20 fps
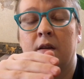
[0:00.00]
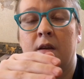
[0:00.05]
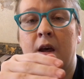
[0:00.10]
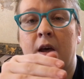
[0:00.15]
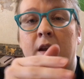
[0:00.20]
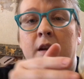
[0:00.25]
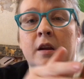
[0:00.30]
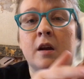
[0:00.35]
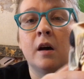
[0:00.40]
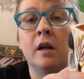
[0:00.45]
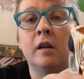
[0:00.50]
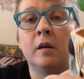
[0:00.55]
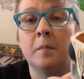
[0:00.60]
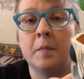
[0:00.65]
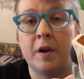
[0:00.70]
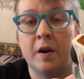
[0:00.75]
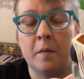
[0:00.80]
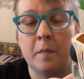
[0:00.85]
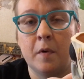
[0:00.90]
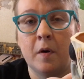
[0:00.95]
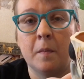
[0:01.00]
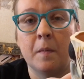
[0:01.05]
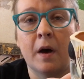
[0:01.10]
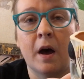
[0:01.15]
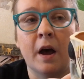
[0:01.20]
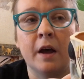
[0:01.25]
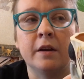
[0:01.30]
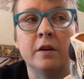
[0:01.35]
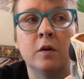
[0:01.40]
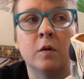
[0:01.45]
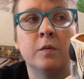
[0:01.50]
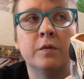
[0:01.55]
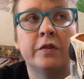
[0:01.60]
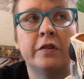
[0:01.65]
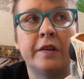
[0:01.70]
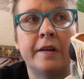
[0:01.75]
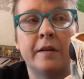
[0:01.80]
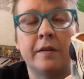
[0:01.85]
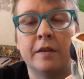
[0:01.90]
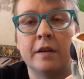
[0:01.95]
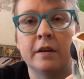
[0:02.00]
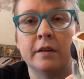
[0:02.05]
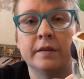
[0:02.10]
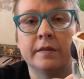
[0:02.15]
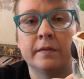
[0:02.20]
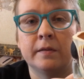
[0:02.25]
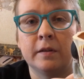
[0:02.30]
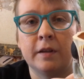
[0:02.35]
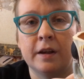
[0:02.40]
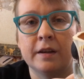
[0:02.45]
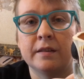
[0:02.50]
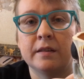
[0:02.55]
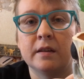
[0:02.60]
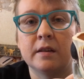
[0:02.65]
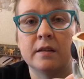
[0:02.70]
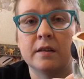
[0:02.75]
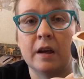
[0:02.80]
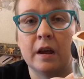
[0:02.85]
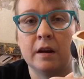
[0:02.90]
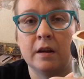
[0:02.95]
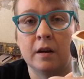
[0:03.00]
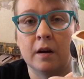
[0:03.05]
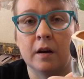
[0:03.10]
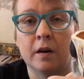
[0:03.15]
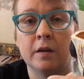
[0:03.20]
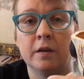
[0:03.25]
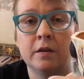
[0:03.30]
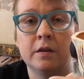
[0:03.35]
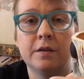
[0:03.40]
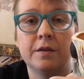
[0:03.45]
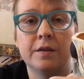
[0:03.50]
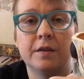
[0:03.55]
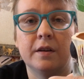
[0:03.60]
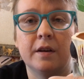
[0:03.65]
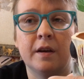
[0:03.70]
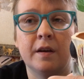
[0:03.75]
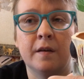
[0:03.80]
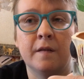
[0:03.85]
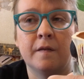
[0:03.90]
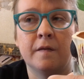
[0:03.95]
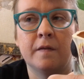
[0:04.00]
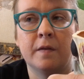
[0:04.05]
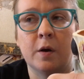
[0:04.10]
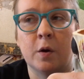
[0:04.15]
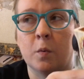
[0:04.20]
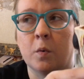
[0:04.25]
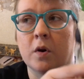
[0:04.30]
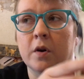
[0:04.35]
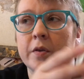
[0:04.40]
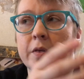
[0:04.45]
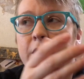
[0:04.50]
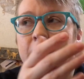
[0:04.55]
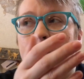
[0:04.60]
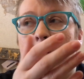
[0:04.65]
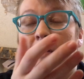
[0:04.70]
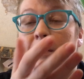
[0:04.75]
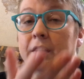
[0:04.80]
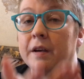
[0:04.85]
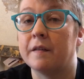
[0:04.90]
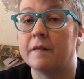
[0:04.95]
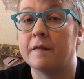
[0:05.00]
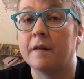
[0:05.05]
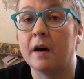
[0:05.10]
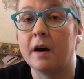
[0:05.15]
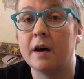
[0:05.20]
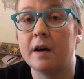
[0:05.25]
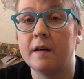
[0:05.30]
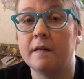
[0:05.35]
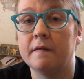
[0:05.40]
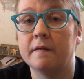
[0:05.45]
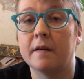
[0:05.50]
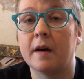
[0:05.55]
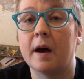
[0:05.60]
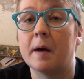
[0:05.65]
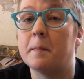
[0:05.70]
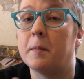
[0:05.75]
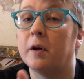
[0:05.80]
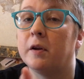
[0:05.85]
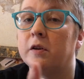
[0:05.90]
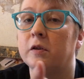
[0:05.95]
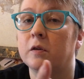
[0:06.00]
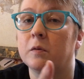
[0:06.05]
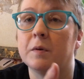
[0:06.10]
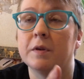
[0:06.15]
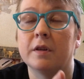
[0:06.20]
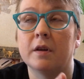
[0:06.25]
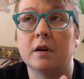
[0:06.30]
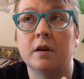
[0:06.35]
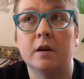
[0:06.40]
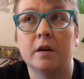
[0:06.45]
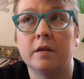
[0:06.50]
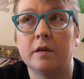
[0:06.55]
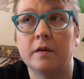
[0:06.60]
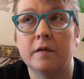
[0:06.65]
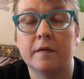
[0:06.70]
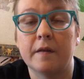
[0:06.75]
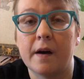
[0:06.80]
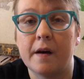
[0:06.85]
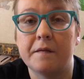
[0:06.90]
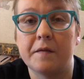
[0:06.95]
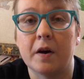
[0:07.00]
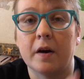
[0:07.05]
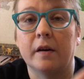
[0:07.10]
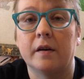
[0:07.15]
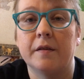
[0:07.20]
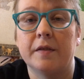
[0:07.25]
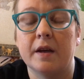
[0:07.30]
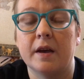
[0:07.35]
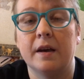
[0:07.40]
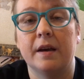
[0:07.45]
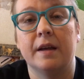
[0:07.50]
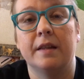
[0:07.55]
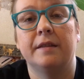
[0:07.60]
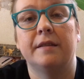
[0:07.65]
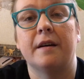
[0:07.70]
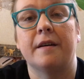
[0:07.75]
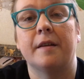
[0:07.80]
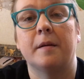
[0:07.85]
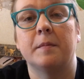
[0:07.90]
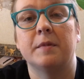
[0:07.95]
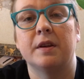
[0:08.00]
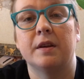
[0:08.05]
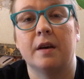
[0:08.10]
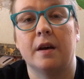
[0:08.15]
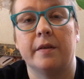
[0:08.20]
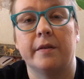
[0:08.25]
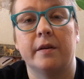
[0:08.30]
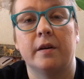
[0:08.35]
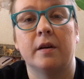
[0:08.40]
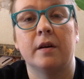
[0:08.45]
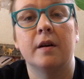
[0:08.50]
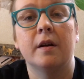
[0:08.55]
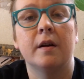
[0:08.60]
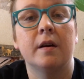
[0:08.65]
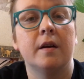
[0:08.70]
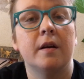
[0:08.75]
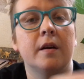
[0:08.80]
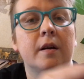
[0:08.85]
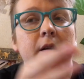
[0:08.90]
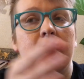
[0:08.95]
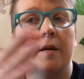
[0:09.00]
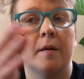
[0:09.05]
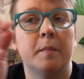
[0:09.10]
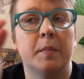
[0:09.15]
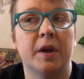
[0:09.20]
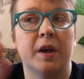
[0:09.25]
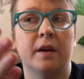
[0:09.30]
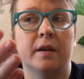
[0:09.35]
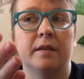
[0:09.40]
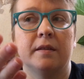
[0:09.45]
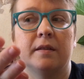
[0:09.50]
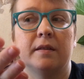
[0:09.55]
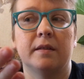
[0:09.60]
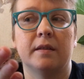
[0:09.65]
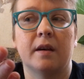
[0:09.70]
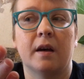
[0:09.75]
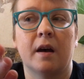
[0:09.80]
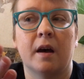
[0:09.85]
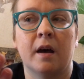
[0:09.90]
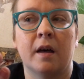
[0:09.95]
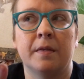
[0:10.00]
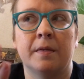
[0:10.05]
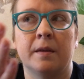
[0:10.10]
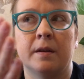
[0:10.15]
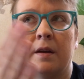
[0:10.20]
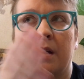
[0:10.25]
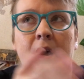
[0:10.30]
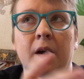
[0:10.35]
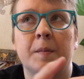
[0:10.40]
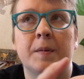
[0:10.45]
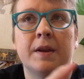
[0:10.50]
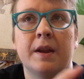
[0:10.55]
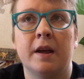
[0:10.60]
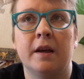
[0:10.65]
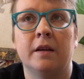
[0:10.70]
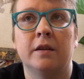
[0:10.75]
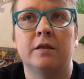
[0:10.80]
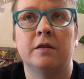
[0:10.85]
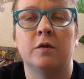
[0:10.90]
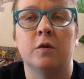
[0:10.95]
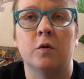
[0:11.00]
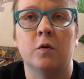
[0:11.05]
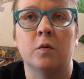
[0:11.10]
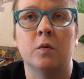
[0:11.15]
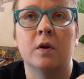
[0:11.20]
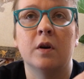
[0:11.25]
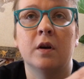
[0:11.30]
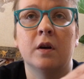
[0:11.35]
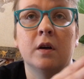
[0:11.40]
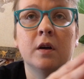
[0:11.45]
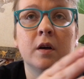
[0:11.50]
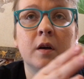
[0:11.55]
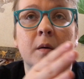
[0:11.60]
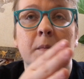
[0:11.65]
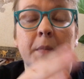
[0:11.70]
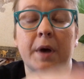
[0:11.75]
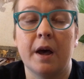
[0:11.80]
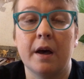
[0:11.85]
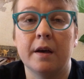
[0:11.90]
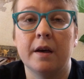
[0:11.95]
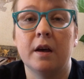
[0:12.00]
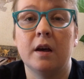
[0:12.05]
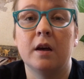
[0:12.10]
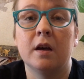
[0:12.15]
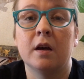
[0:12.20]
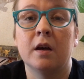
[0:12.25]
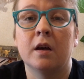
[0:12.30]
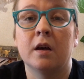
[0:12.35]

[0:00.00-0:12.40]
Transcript: $10 minimum. I don't sell things for less than $10. If they're worth, say, $5, I bundle it with another $5 thing and sell them together, because the time it takes to pack it,